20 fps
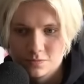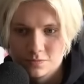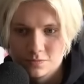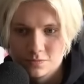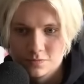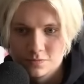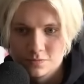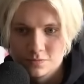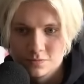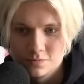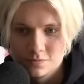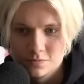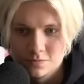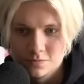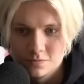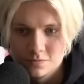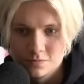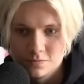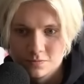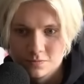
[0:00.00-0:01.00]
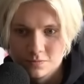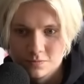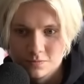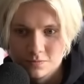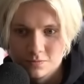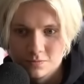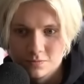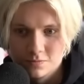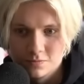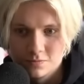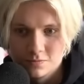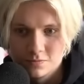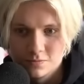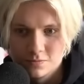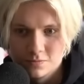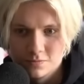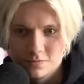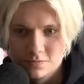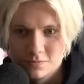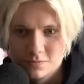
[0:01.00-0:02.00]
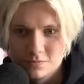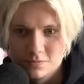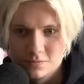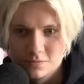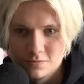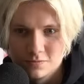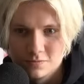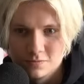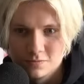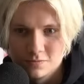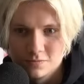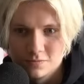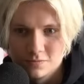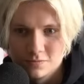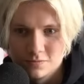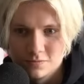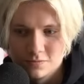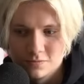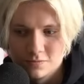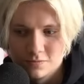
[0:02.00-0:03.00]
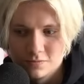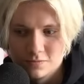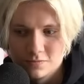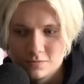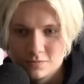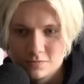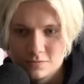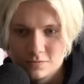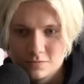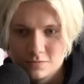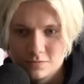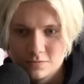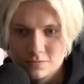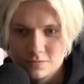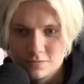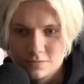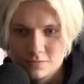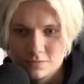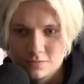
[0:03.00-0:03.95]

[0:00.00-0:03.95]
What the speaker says: No words are spoken by the person on screen.